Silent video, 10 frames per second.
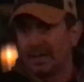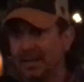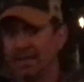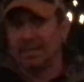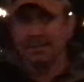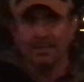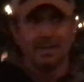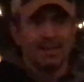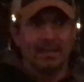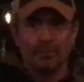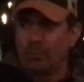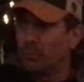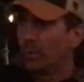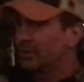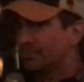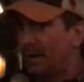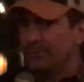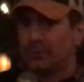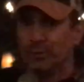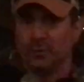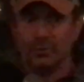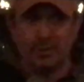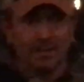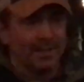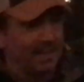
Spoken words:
man? Where's my food?